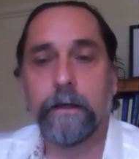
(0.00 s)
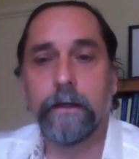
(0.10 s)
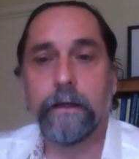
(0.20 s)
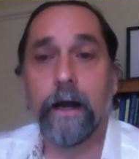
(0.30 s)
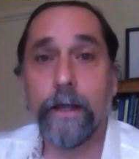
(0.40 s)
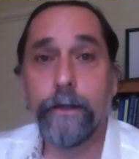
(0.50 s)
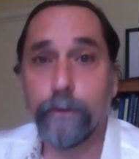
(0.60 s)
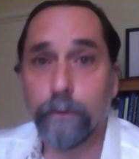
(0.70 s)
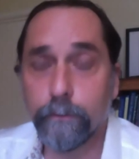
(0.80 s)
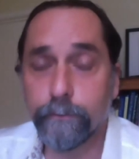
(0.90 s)
I
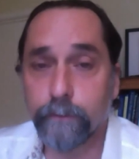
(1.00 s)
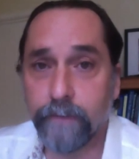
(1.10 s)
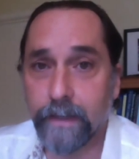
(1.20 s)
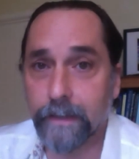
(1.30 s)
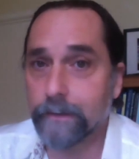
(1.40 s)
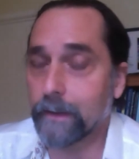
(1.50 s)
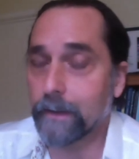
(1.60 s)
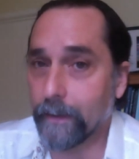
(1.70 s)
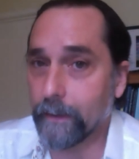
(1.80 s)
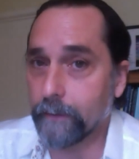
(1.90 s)
knew for a fact that
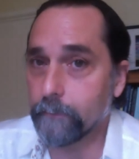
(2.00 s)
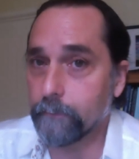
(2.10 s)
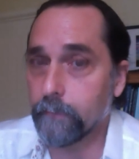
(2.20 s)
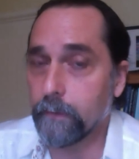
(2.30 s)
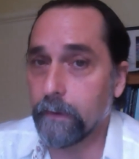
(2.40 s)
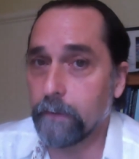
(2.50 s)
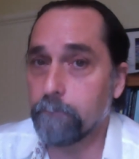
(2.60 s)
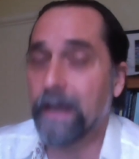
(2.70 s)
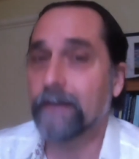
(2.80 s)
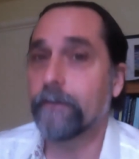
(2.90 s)
I had
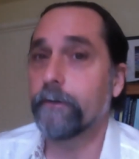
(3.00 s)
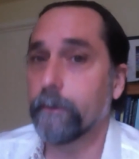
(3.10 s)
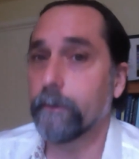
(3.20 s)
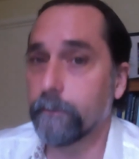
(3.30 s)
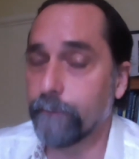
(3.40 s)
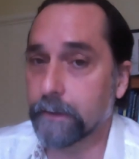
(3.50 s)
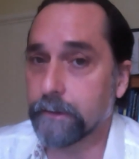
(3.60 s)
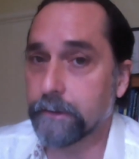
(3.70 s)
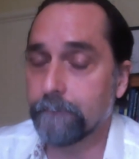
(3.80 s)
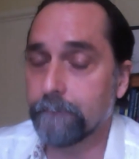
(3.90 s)
bacterial
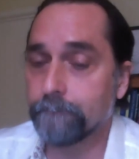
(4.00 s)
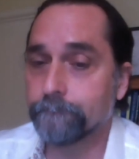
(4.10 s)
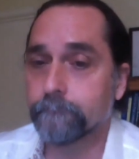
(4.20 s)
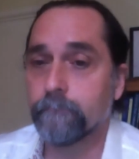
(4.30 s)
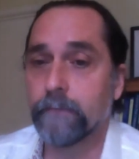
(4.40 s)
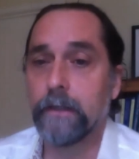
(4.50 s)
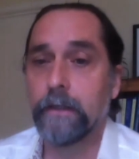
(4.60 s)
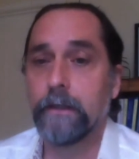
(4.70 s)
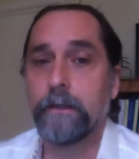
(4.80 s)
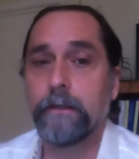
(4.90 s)
infection.
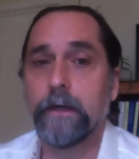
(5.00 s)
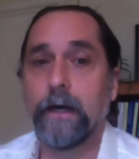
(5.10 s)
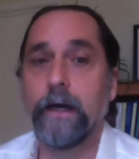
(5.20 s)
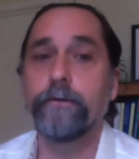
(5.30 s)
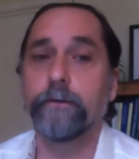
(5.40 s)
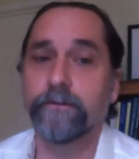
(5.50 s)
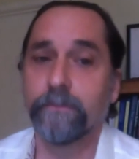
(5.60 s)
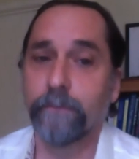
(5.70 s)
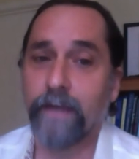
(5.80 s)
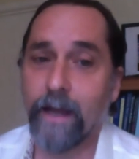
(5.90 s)
I took
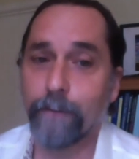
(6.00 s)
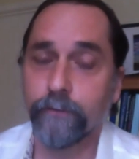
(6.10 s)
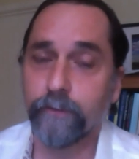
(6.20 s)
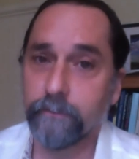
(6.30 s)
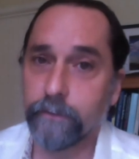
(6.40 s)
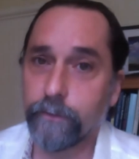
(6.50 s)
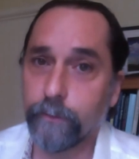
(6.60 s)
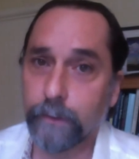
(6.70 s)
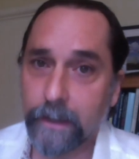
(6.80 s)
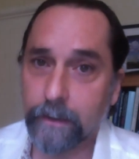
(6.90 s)
some capsules of it
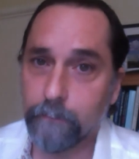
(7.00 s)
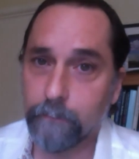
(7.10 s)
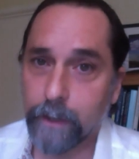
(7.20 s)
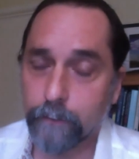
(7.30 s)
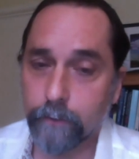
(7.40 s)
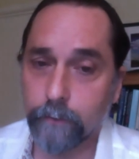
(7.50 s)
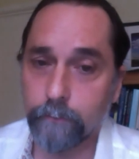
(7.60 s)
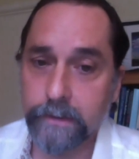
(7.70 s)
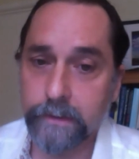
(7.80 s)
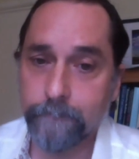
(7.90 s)
to attack the
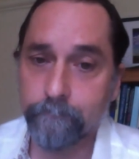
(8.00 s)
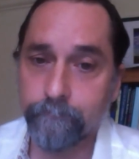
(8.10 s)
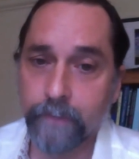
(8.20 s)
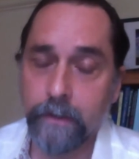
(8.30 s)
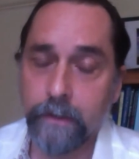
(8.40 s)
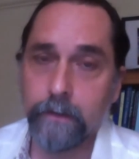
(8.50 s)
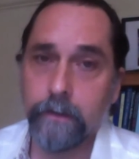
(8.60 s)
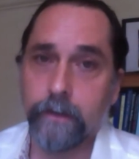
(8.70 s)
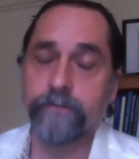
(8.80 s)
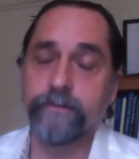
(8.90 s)
microbes,
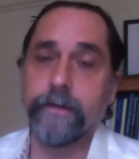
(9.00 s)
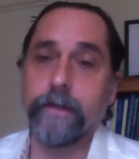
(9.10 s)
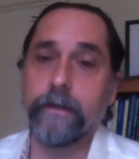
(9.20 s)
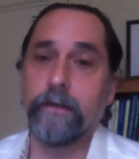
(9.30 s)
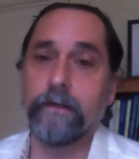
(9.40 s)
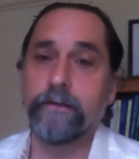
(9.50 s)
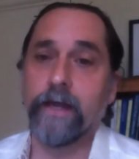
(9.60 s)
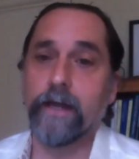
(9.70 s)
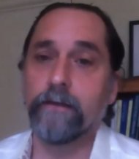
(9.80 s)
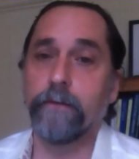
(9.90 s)
and instead it
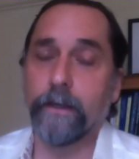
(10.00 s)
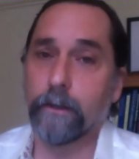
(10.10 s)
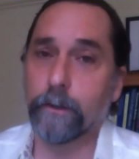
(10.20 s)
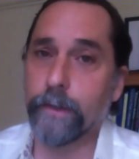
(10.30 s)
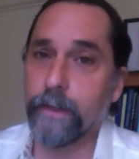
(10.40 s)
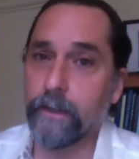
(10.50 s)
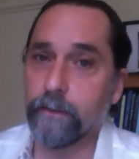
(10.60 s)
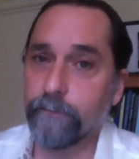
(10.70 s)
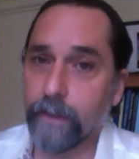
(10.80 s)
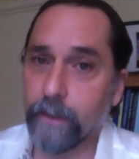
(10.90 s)
attacked my already
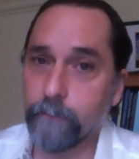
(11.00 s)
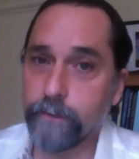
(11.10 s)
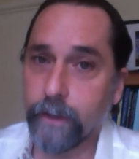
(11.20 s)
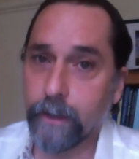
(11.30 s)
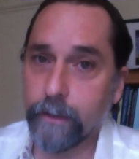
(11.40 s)
inflamed GI